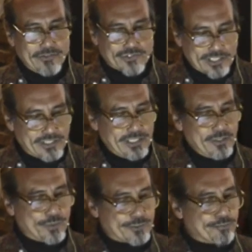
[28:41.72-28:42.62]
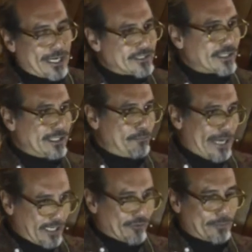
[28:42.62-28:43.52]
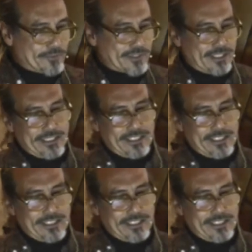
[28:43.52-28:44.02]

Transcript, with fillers: The city was practically bankrupt,